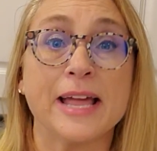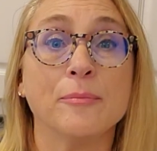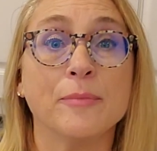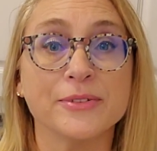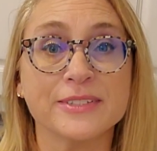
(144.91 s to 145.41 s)

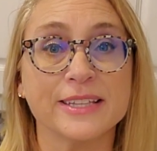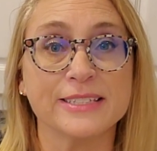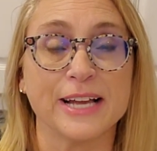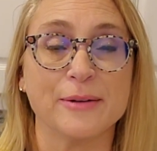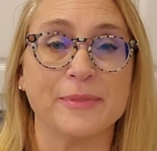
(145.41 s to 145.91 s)
And most of the
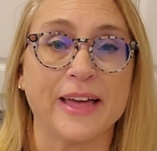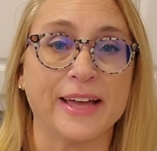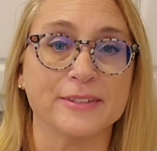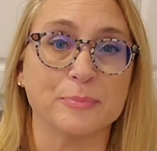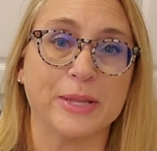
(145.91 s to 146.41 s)
time
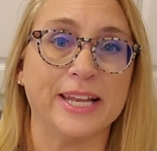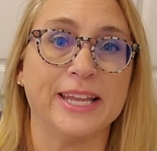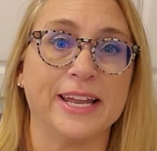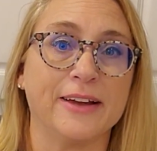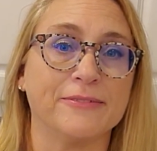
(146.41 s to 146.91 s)
that is
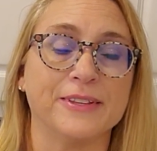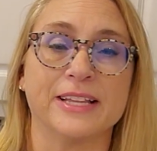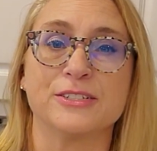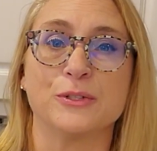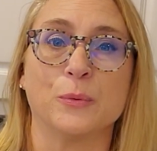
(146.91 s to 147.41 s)
plenty enough,
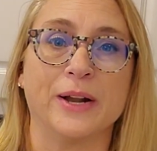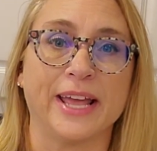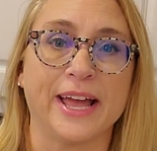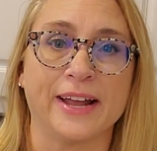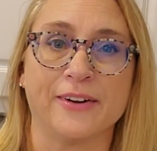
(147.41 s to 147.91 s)
unless you want
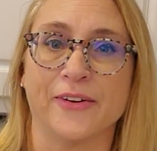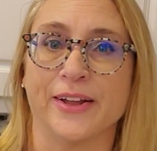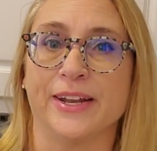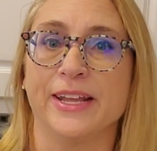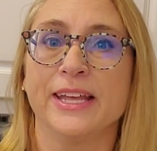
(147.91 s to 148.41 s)
to add
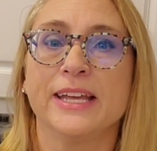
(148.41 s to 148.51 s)
on